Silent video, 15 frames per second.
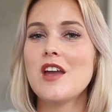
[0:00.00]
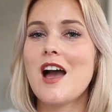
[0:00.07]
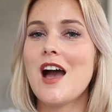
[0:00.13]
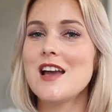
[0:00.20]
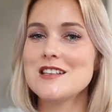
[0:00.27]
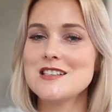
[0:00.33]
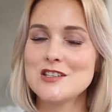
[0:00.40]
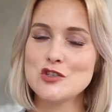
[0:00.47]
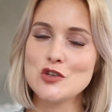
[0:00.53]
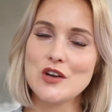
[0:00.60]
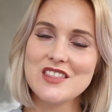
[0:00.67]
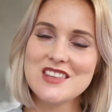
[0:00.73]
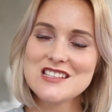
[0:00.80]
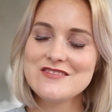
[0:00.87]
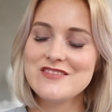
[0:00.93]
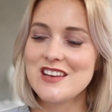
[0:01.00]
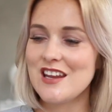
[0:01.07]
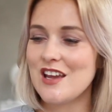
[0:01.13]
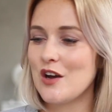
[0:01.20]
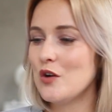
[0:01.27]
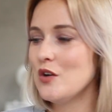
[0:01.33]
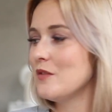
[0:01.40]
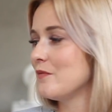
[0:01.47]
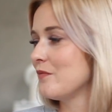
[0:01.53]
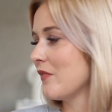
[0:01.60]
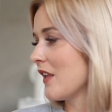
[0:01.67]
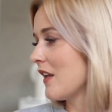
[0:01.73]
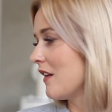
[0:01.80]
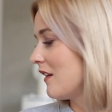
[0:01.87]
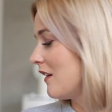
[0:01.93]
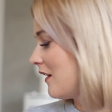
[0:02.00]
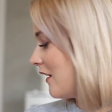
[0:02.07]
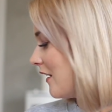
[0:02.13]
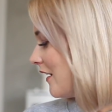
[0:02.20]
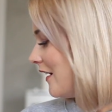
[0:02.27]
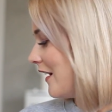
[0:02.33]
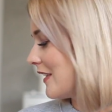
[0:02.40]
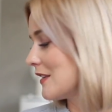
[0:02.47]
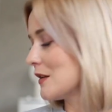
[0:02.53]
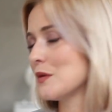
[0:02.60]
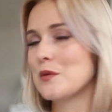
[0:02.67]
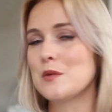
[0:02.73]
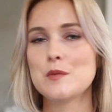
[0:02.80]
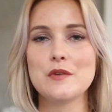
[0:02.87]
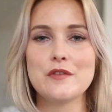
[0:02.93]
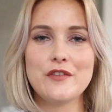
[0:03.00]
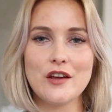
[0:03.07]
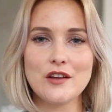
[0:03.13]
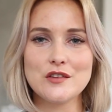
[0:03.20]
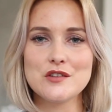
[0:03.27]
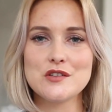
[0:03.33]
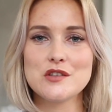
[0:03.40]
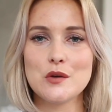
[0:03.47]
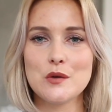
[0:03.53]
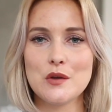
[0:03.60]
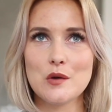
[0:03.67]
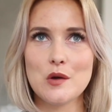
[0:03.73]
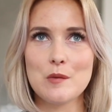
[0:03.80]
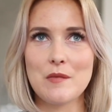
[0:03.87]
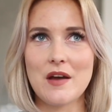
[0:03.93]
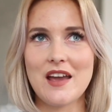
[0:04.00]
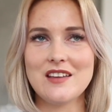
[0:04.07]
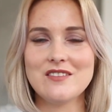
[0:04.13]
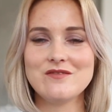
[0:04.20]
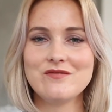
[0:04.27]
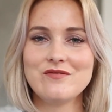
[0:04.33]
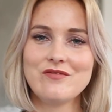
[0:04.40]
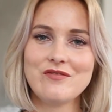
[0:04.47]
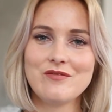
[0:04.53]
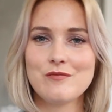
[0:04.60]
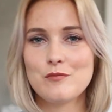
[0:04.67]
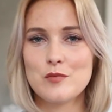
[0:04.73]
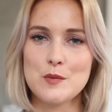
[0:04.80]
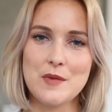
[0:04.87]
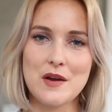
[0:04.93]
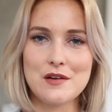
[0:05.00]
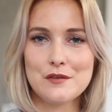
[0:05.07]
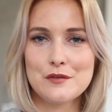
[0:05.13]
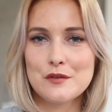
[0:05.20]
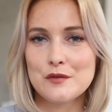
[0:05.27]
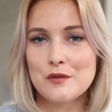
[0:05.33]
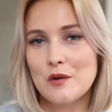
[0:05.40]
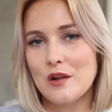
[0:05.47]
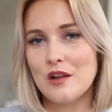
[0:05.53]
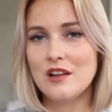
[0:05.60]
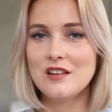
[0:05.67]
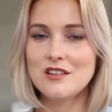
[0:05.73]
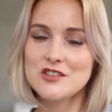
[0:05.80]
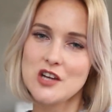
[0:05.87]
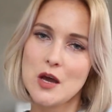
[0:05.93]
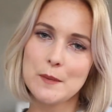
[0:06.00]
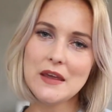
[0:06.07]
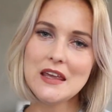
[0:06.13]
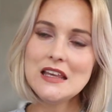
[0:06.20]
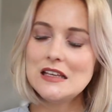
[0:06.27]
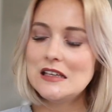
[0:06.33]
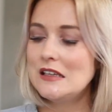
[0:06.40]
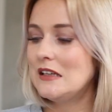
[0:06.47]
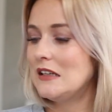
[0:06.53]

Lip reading: you guys enjoyed this video. I thought it would be fun to show you all my preparing for fall shopping.